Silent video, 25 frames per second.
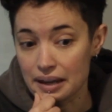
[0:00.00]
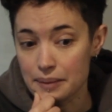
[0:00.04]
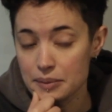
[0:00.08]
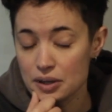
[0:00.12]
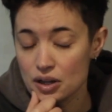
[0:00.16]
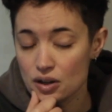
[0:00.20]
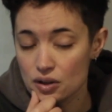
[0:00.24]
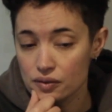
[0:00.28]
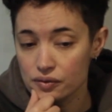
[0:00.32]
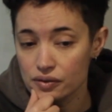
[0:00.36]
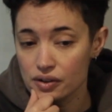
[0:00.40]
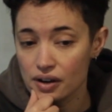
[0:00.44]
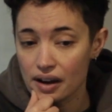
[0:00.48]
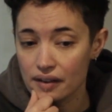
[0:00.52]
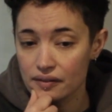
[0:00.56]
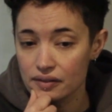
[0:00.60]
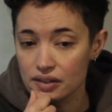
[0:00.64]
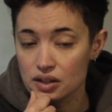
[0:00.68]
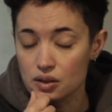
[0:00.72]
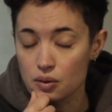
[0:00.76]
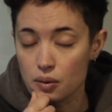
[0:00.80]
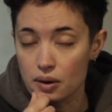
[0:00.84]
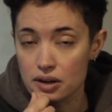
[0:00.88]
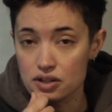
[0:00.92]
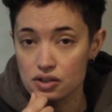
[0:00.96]
Let me know if you have any
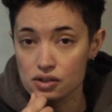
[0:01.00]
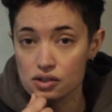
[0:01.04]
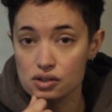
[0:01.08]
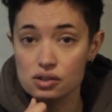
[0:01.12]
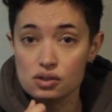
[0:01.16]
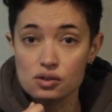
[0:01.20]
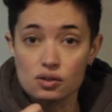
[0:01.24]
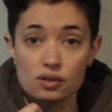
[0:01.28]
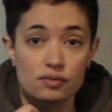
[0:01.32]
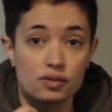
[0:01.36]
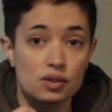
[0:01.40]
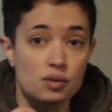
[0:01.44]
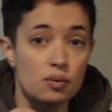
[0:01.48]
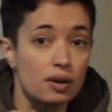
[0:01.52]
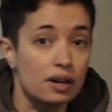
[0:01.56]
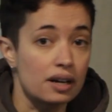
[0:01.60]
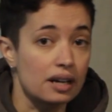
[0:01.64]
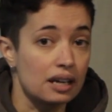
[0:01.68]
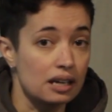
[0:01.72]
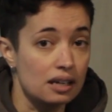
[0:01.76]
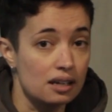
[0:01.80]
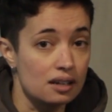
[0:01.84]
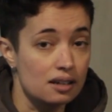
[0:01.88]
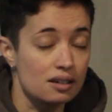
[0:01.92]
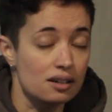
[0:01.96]
questions or if you want
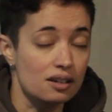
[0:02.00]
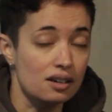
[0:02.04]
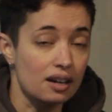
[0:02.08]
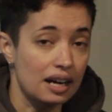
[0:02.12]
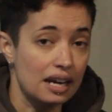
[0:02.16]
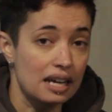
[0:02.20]
to hear